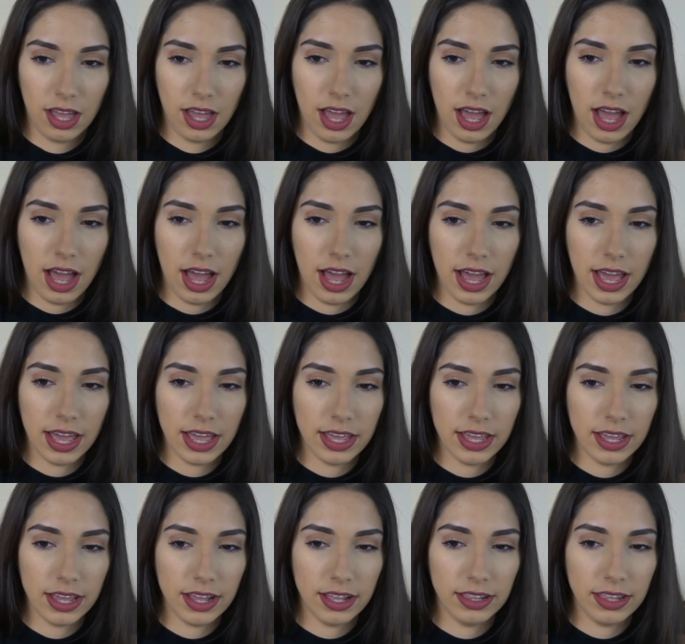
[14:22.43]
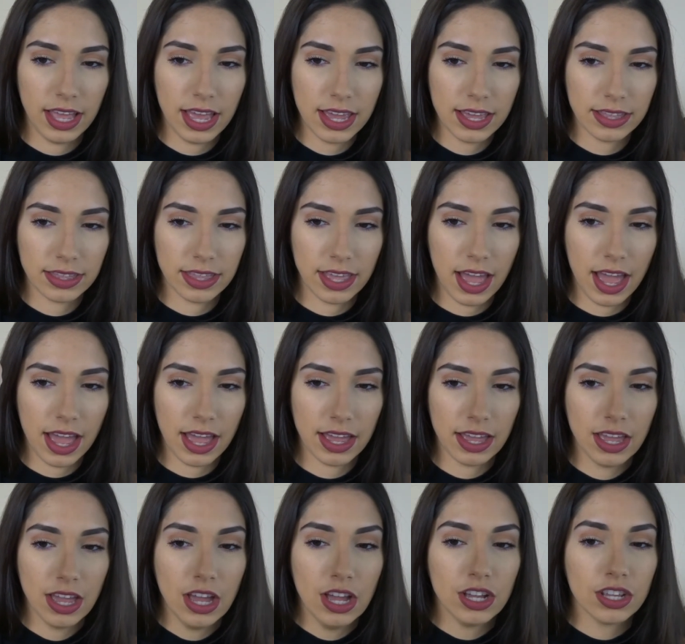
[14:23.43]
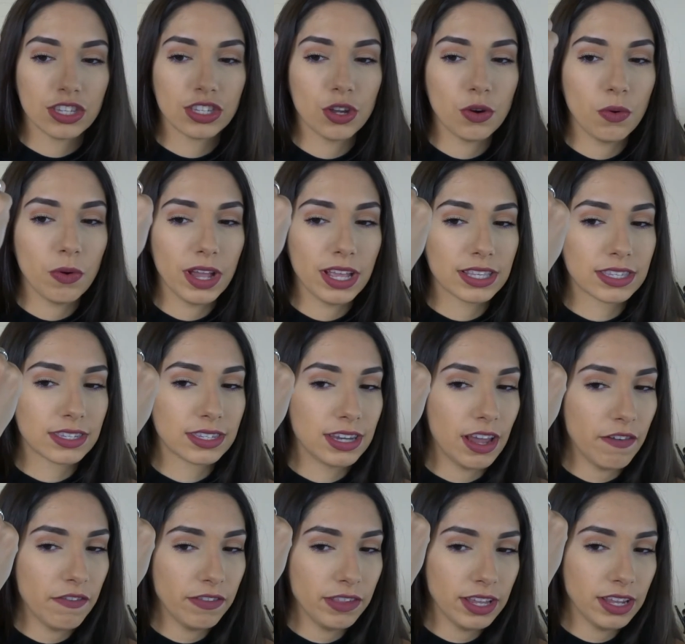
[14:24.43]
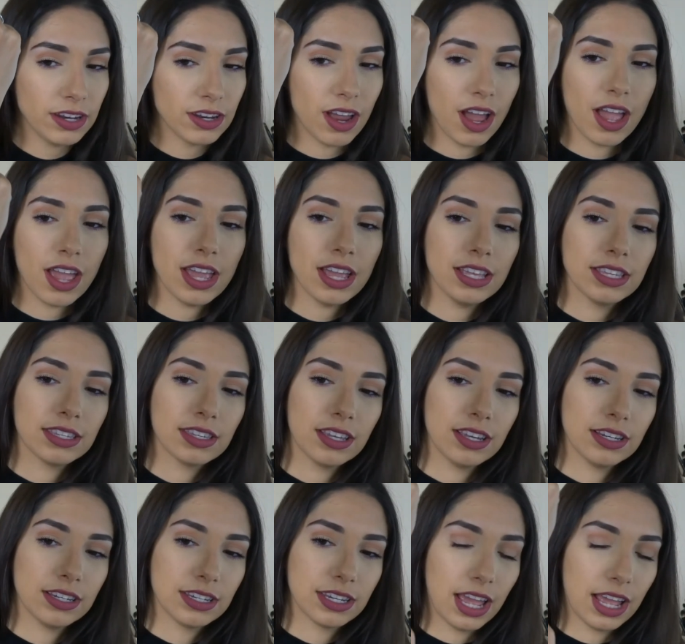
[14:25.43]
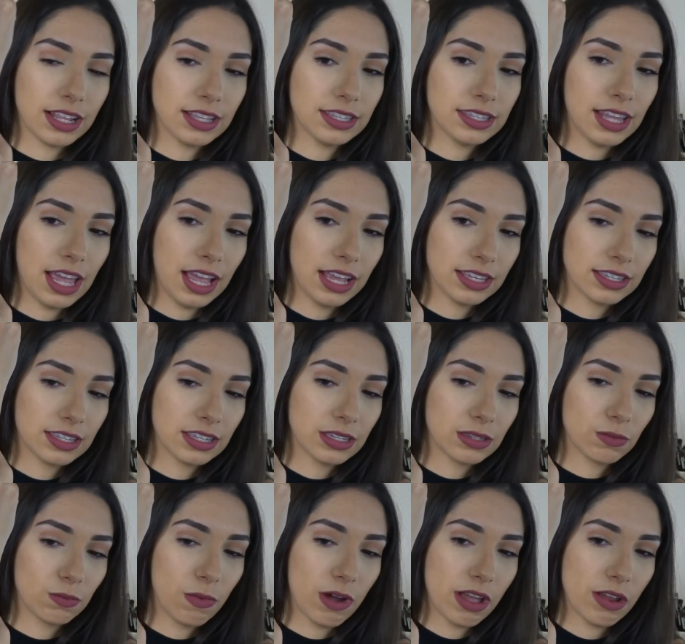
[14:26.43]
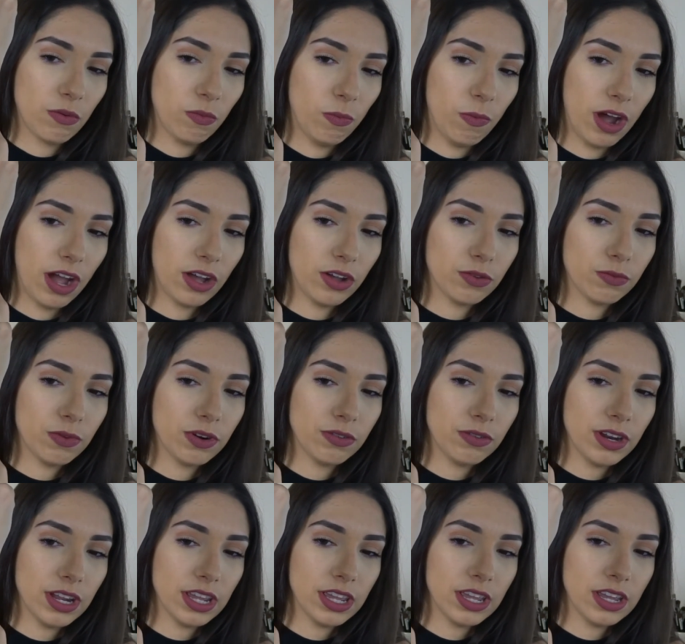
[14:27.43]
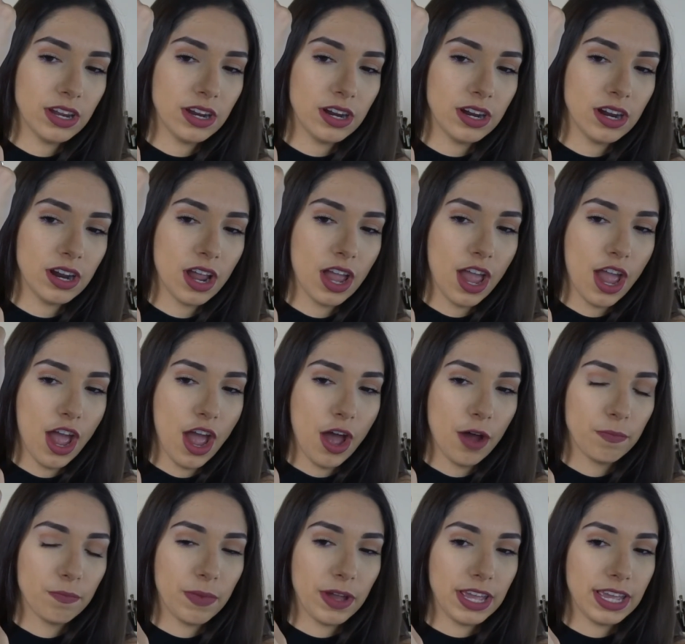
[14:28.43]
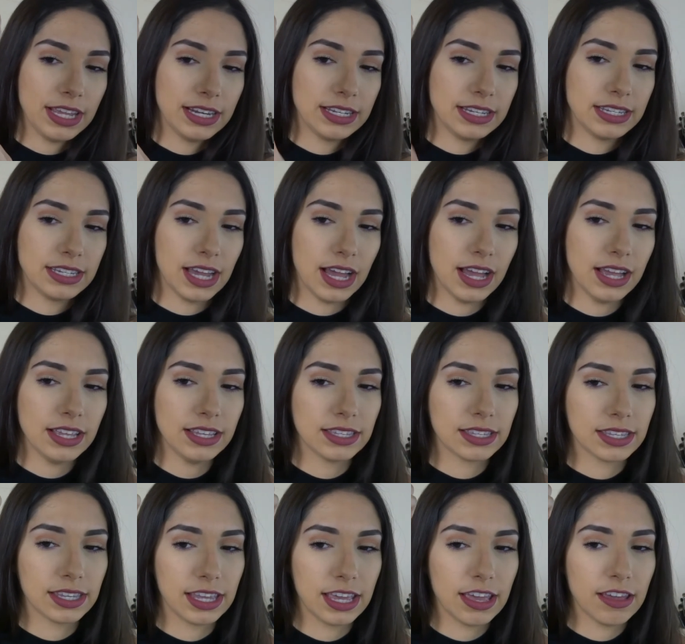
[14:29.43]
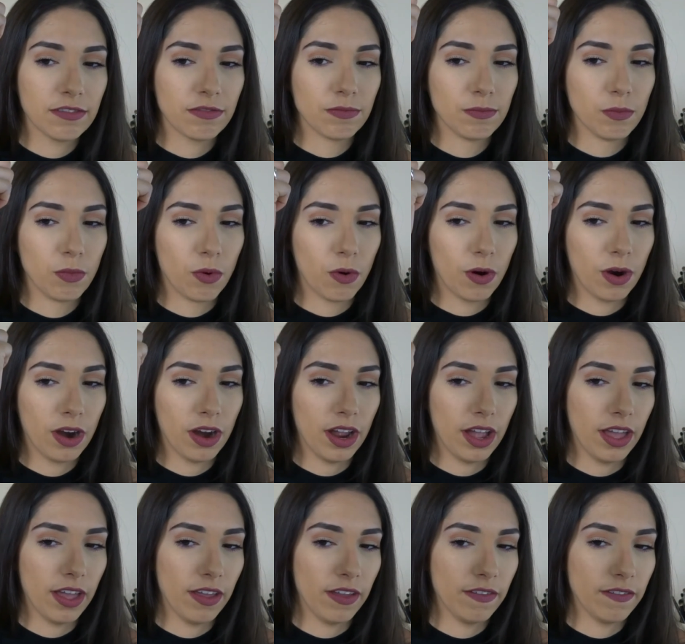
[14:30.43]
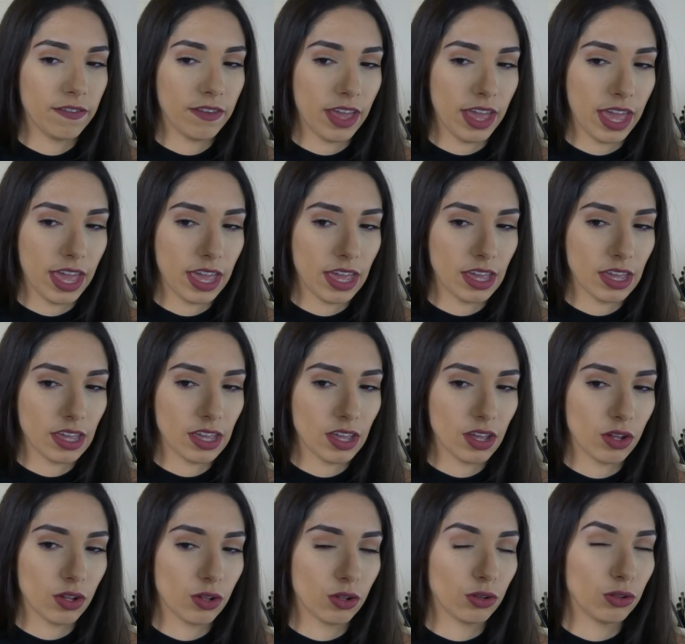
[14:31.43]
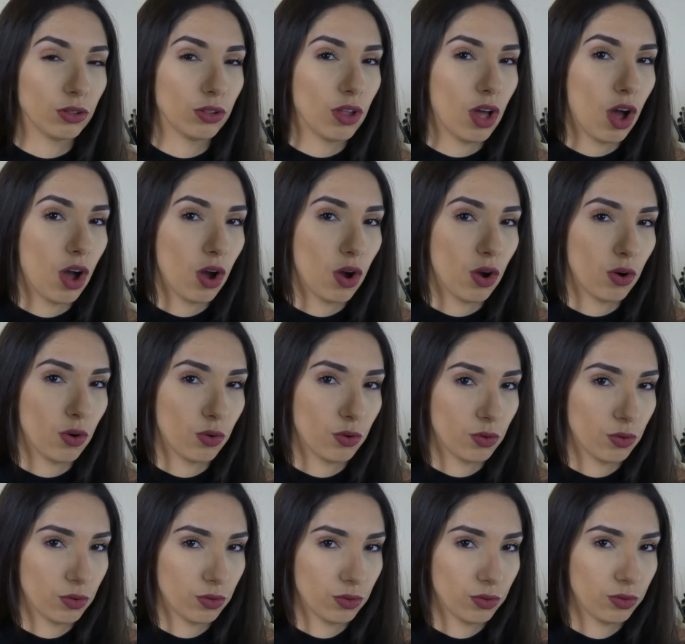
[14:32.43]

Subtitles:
I like that. So it's definitely not as intense as this Wet n Wild one right here, but it does give more of a glow.